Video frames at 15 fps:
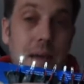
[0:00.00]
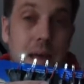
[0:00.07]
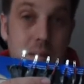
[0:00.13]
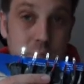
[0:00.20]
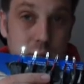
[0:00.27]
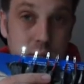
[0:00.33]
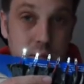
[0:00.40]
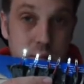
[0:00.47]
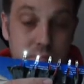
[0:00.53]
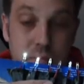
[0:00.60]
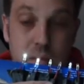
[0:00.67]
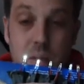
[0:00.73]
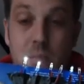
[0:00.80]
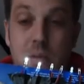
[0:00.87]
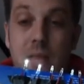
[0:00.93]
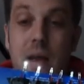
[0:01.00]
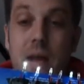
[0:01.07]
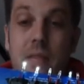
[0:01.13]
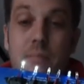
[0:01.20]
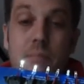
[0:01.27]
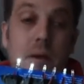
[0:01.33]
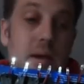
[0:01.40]
absolutely fine with
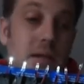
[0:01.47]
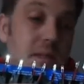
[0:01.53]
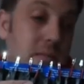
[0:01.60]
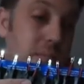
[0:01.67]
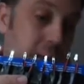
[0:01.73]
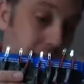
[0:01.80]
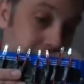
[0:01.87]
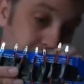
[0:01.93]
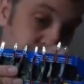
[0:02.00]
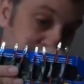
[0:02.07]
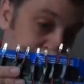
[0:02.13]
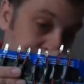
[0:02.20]
that. The brighter the better.